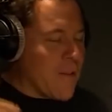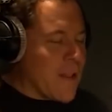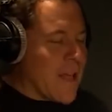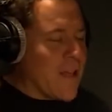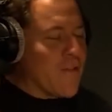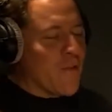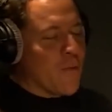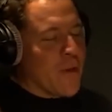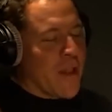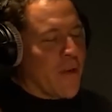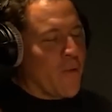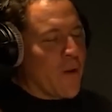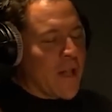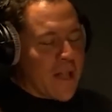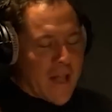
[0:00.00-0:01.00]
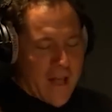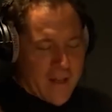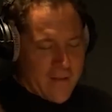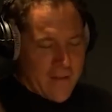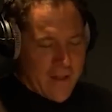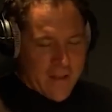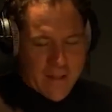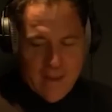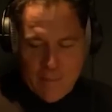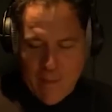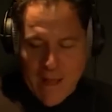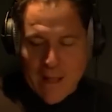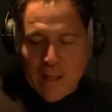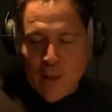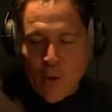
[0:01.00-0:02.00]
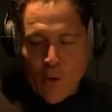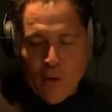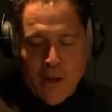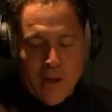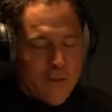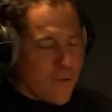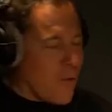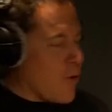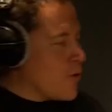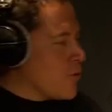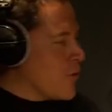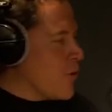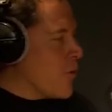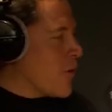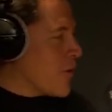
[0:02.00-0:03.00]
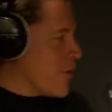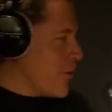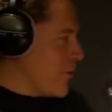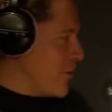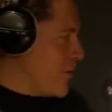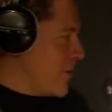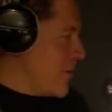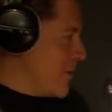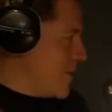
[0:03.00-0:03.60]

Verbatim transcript: revelation when they realized that the Mandalorians were all New Yorkers.